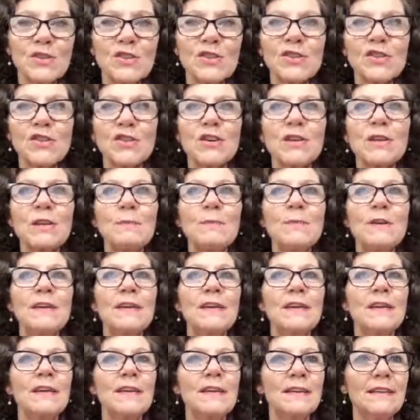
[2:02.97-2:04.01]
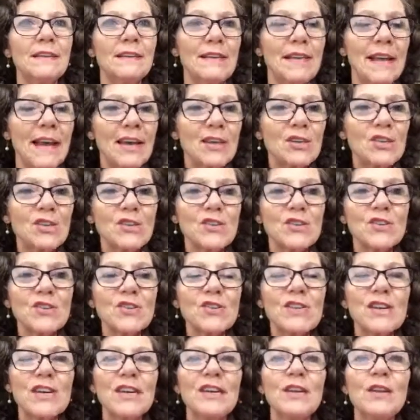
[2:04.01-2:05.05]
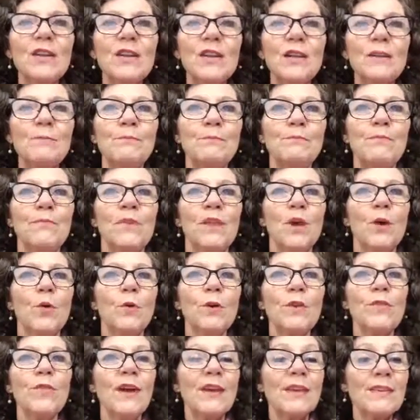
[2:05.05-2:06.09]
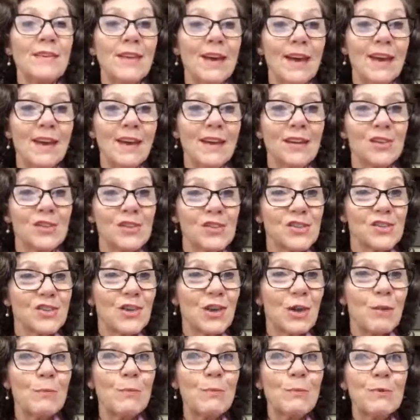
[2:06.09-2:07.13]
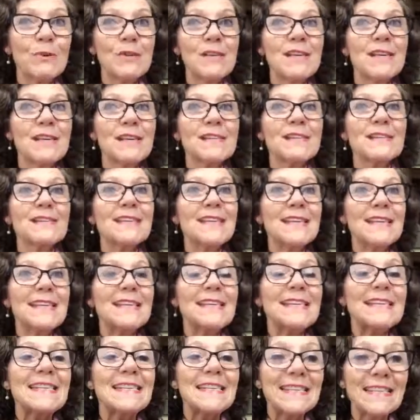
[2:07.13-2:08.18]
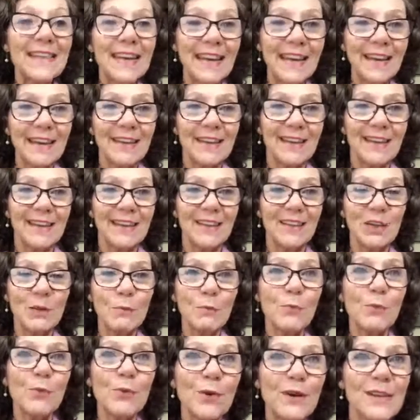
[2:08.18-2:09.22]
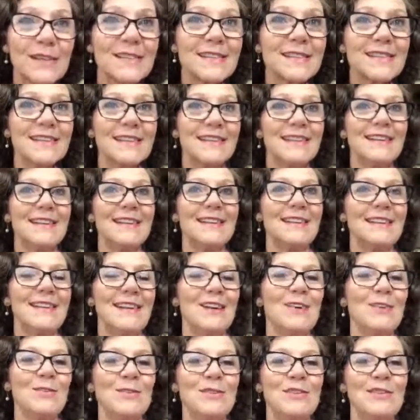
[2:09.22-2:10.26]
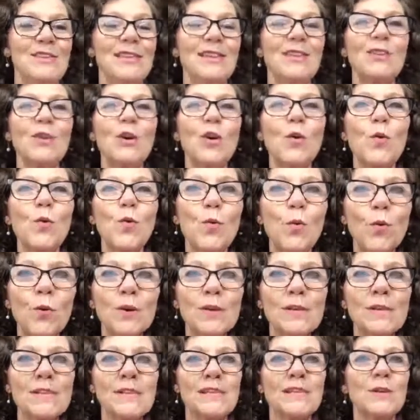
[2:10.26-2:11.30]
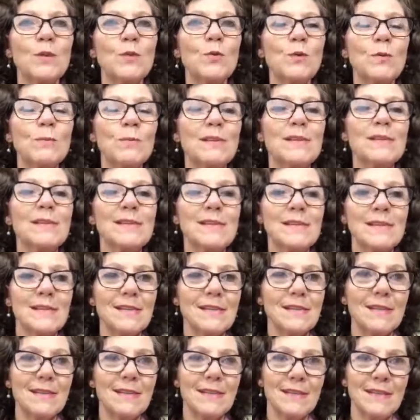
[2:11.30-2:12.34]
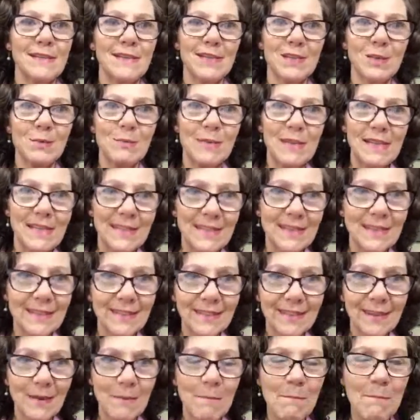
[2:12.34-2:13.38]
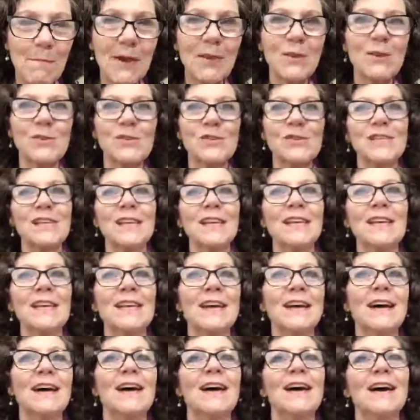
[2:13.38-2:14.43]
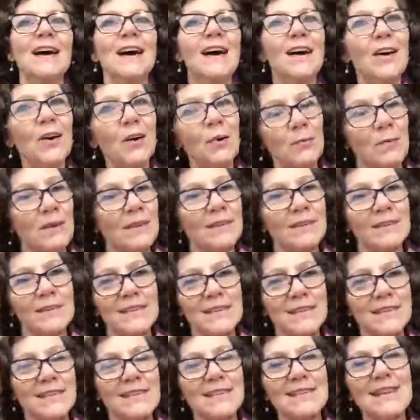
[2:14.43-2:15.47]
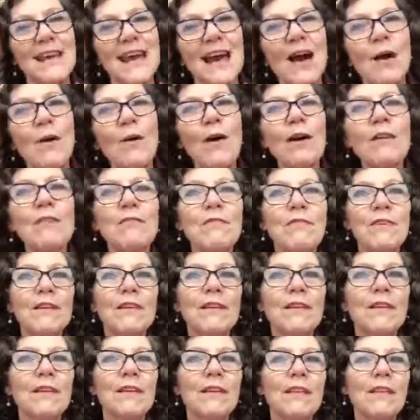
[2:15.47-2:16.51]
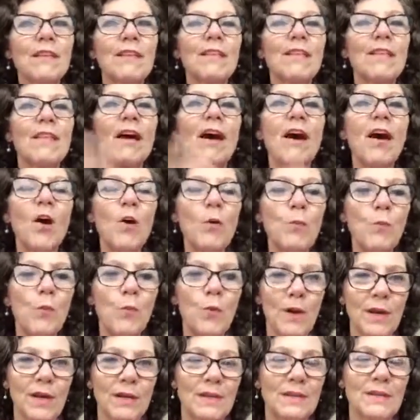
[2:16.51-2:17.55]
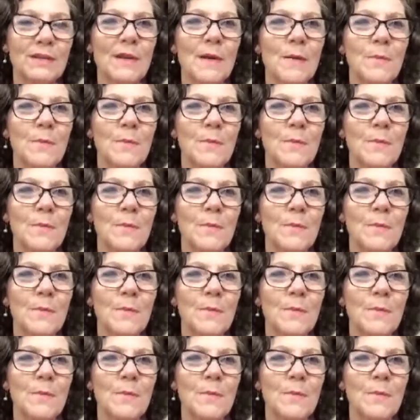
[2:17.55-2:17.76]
to start up again, a national scale, and we thought, yay, just a couple more days. Then today, the president announced that the quarantine would be extended until May 10th, Mother's Day. Oh my goodness, now I feel my hope waned.